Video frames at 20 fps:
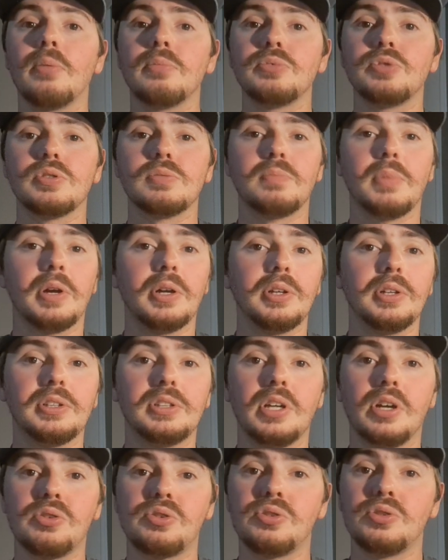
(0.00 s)
just barely
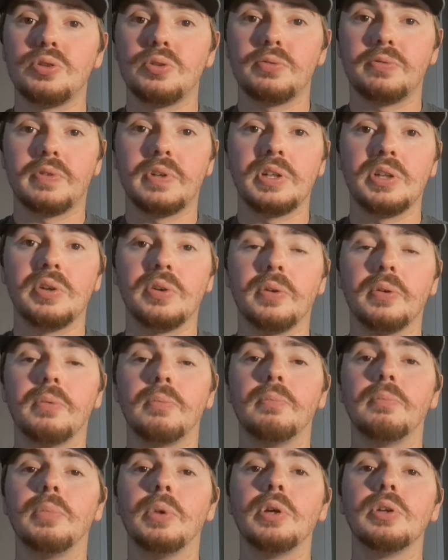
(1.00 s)
touching your finger.
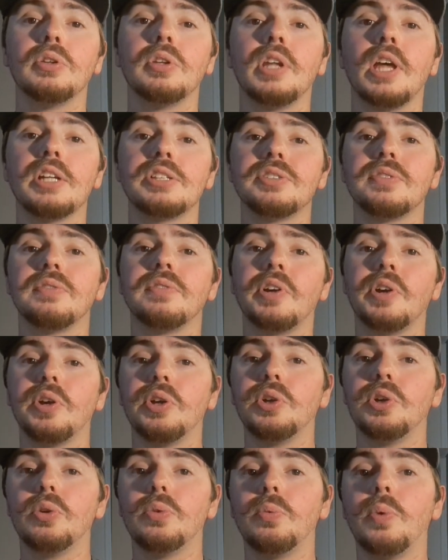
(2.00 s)
But that's a
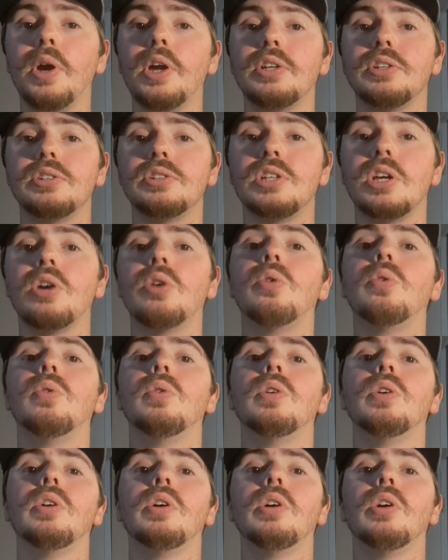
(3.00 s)
very good way to
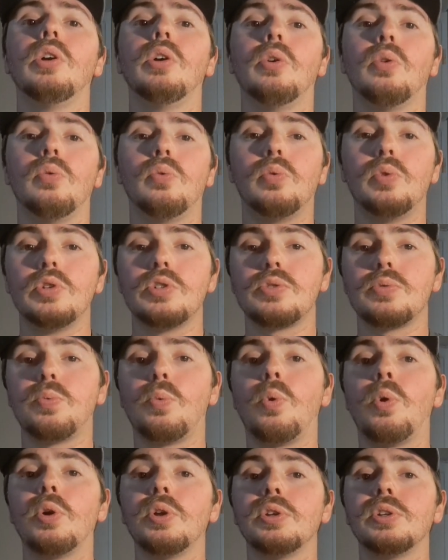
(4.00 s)
tell which
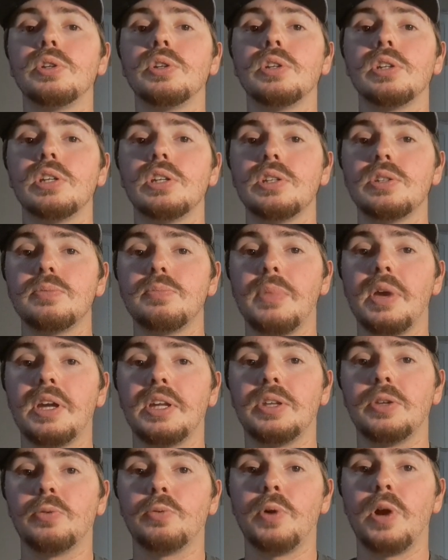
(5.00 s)
one is
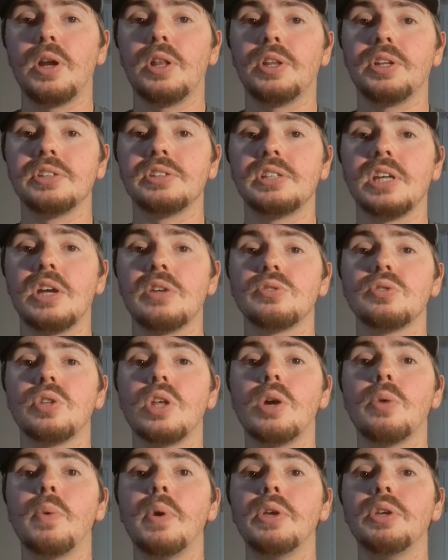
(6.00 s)
making the rattling sound, so
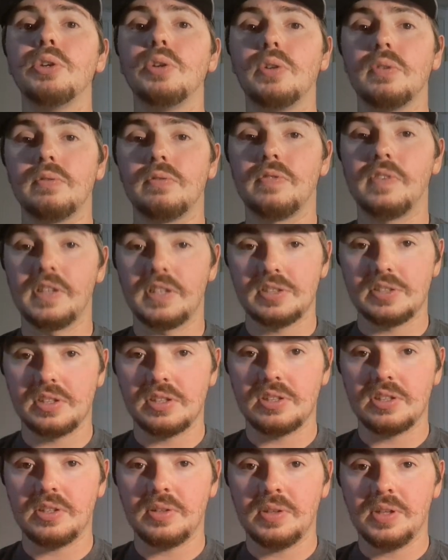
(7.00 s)
that way you can fix
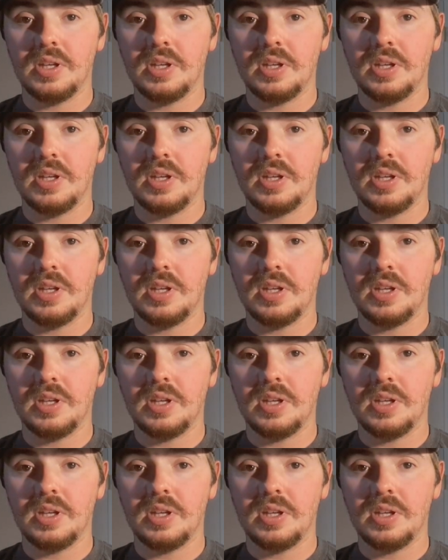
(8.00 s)
it.